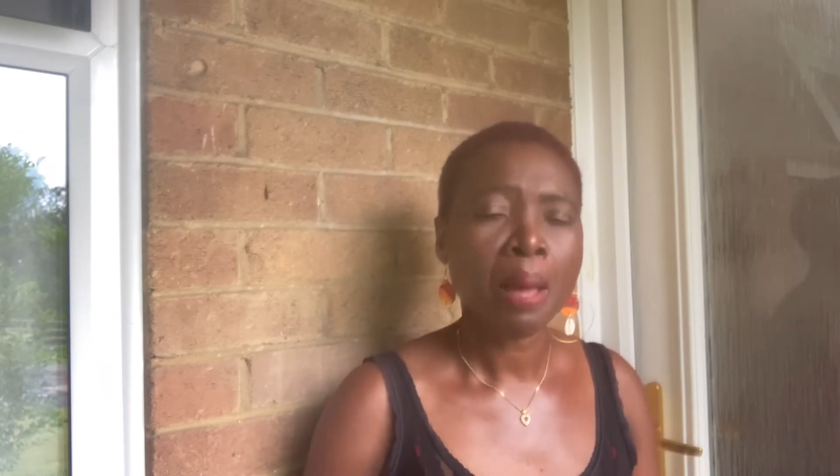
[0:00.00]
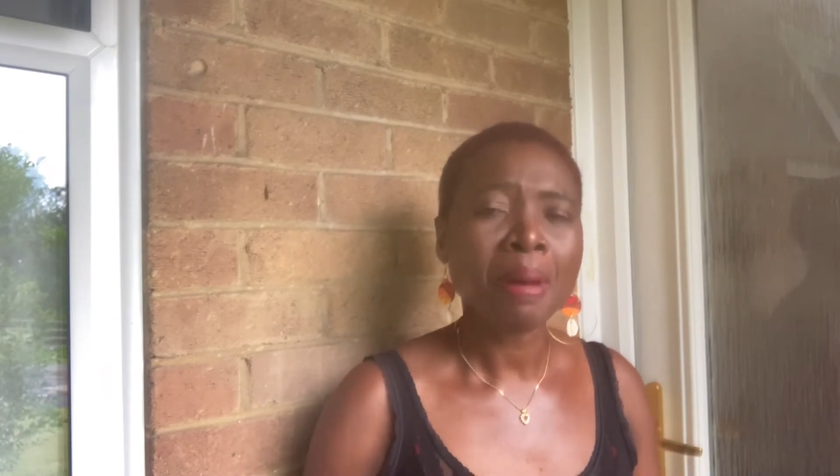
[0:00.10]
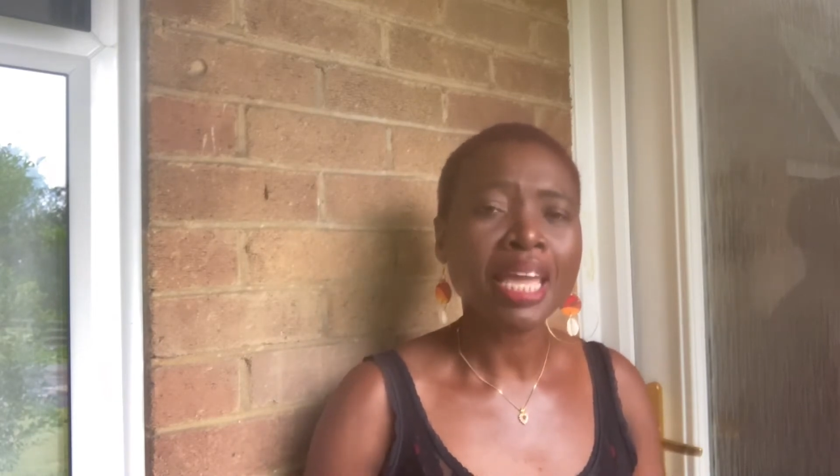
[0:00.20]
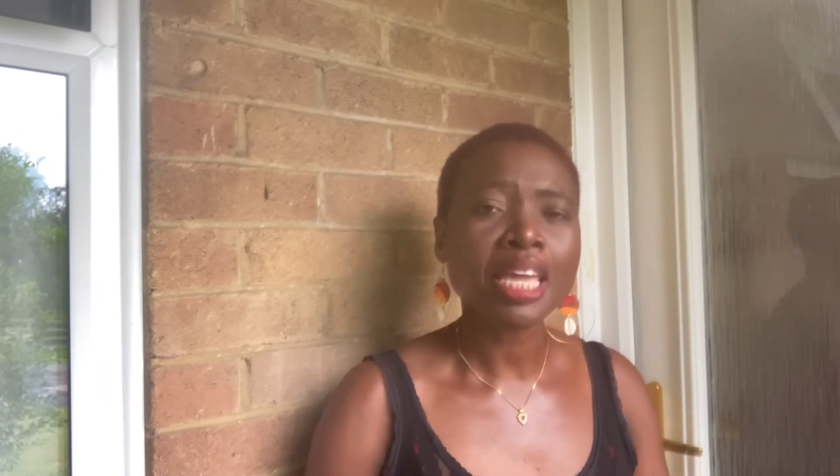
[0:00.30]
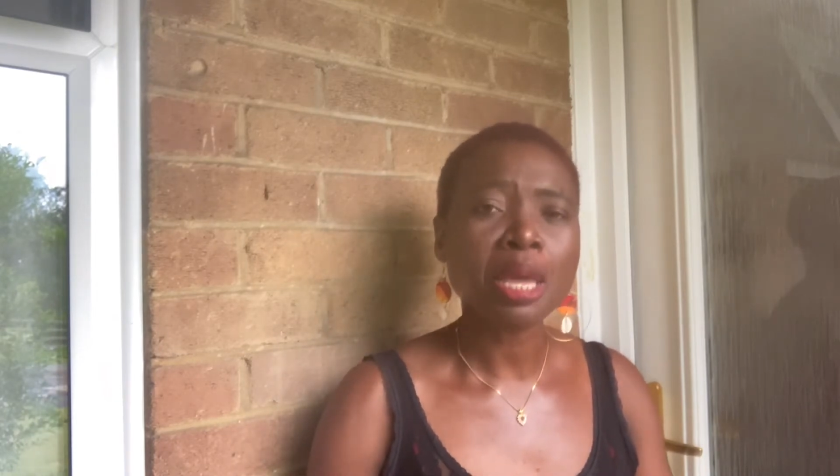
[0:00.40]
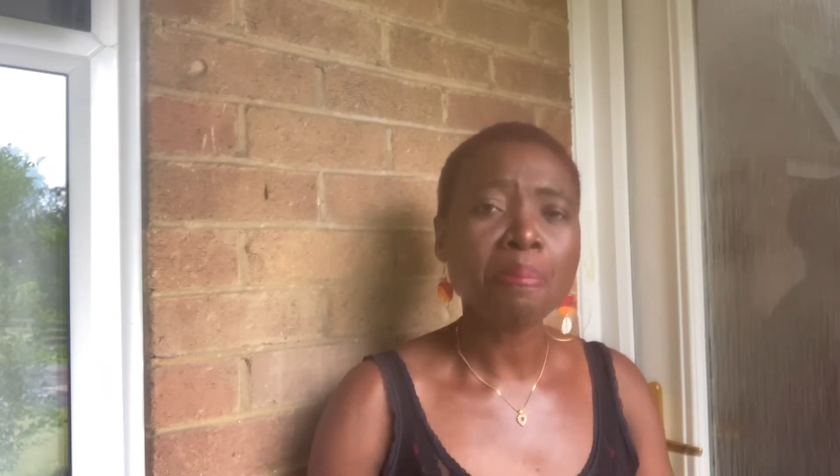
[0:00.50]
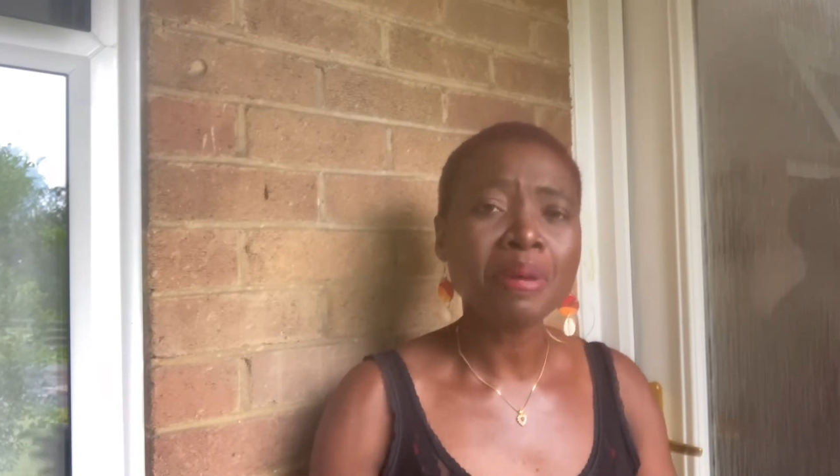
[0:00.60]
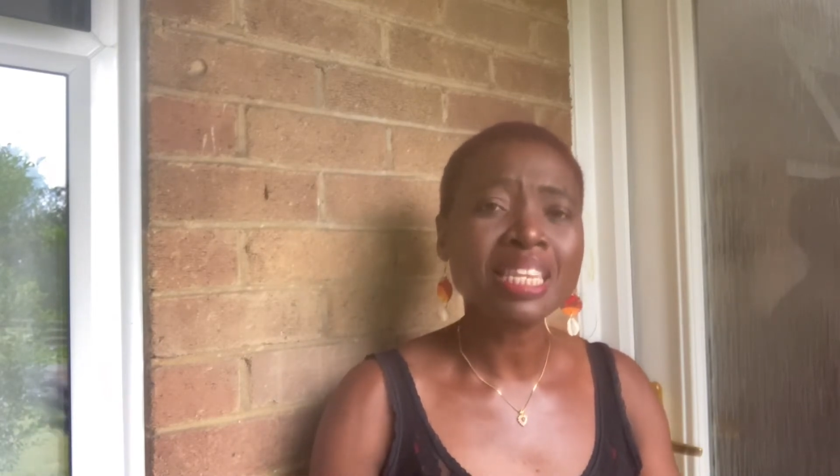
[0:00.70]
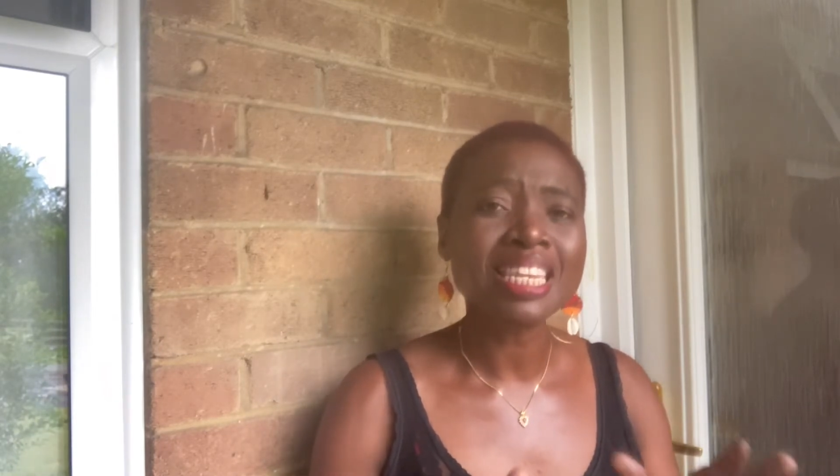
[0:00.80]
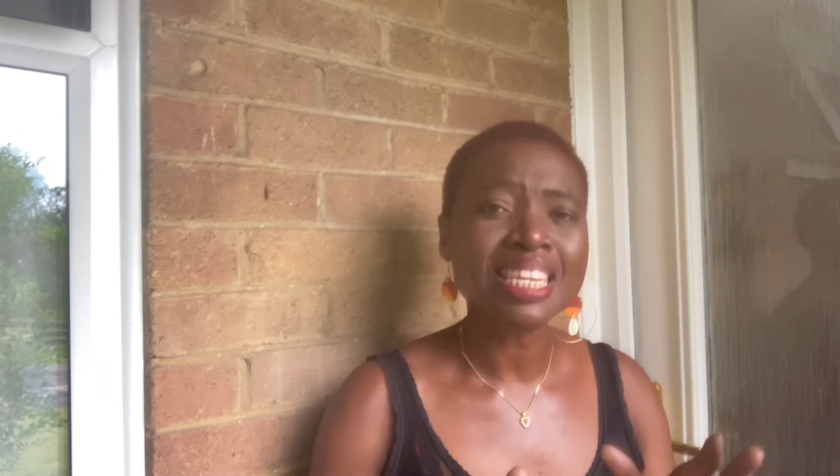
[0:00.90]
by
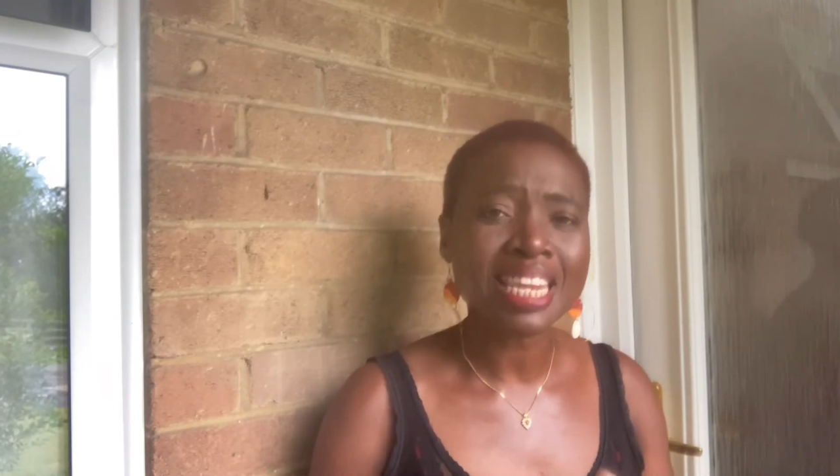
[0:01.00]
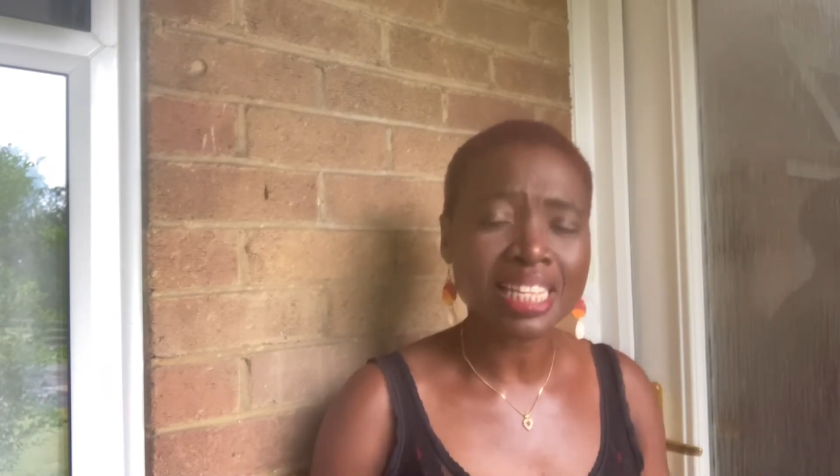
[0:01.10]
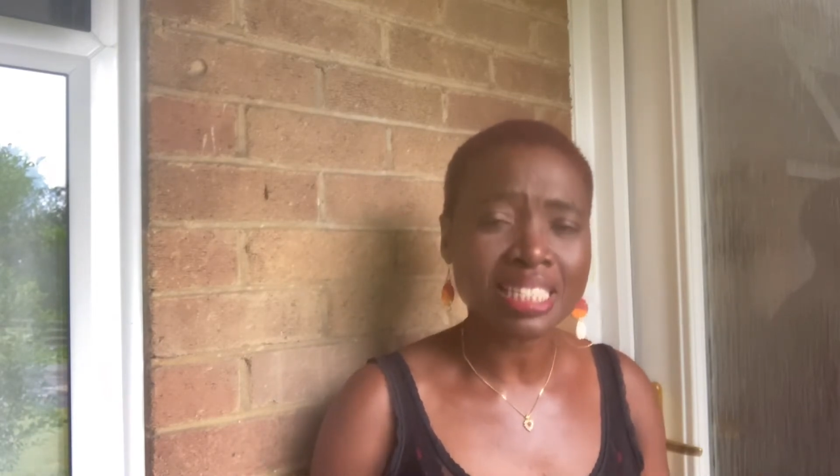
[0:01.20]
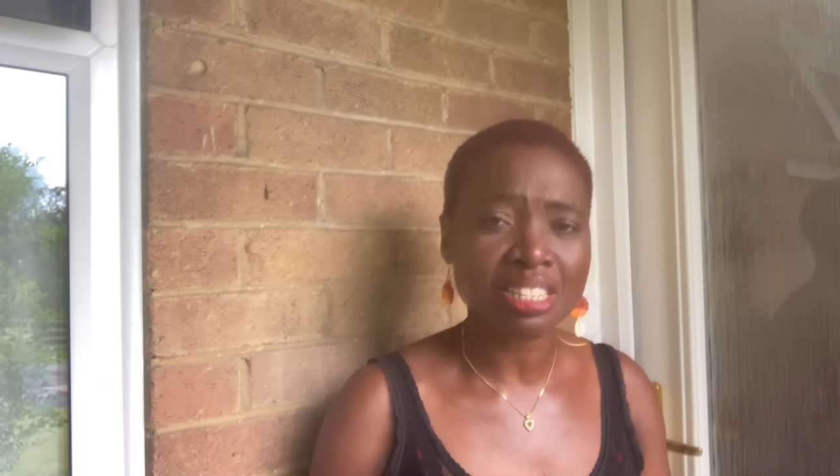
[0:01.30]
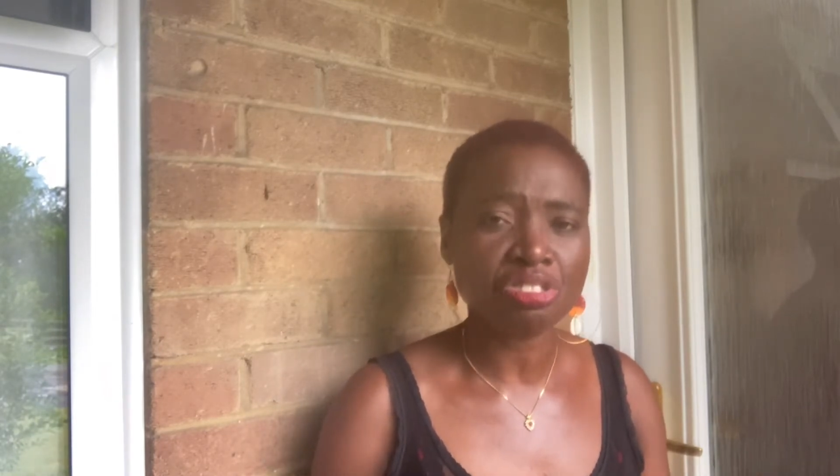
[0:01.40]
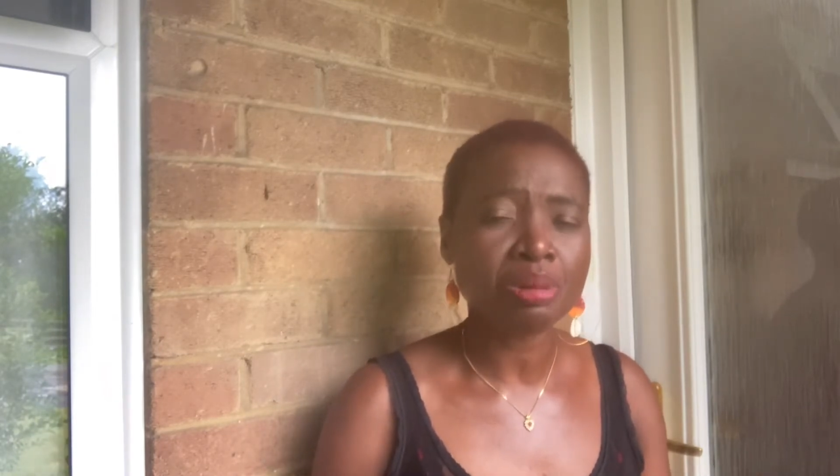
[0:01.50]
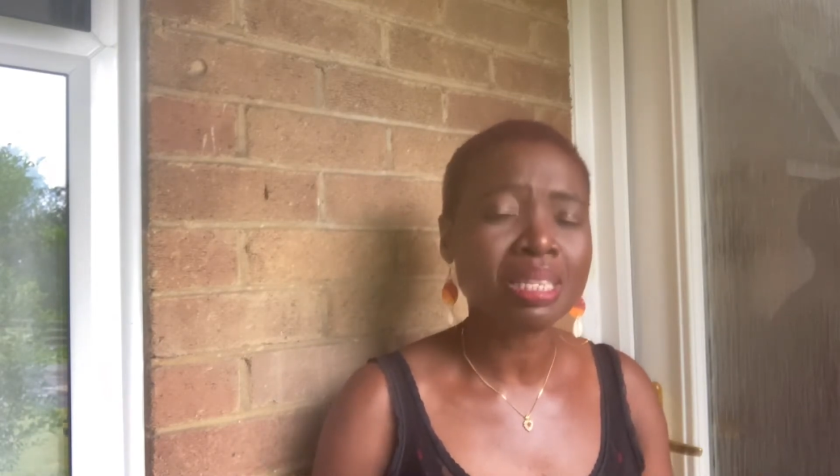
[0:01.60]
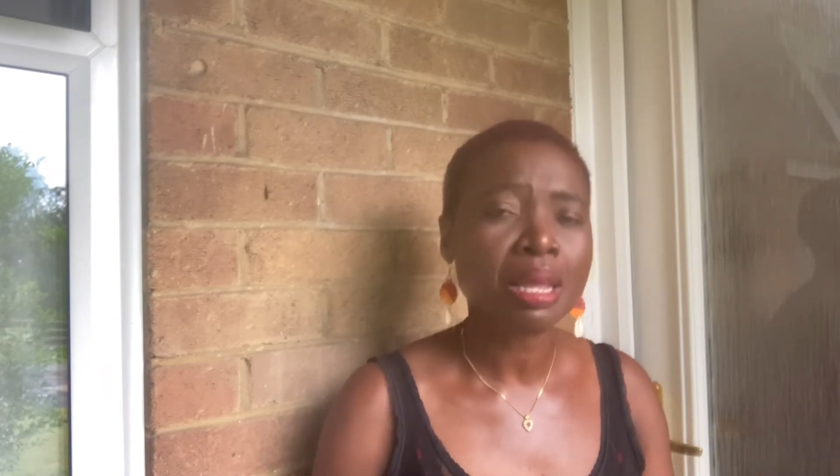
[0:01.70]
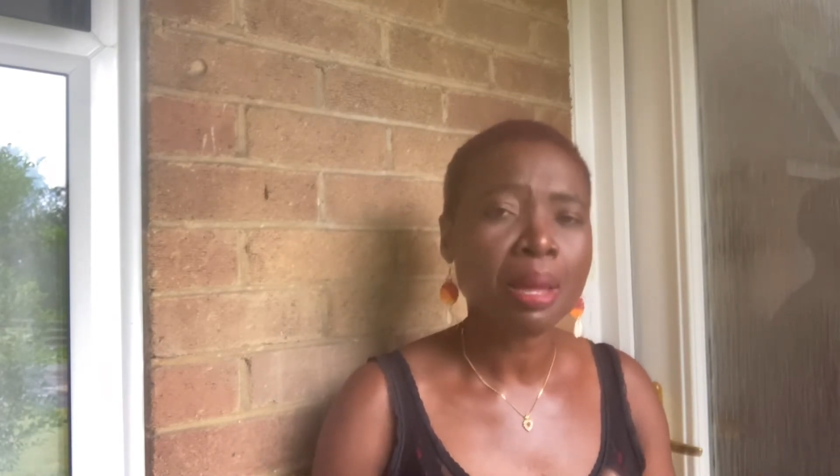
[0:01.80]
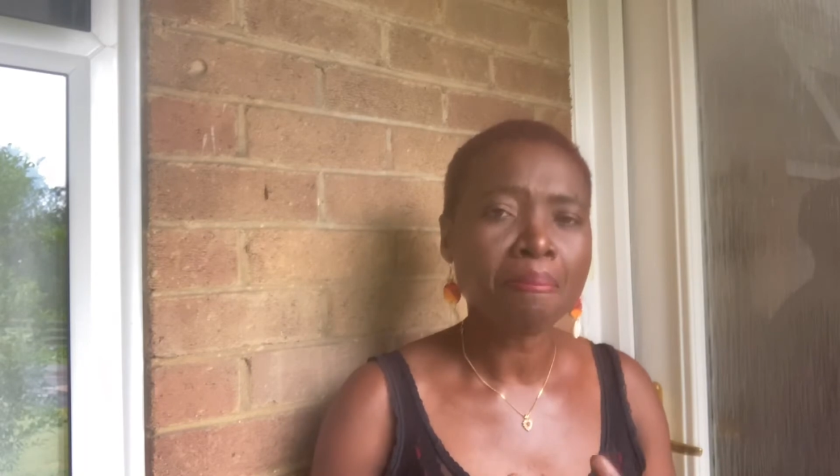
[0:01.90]
keeping the necessary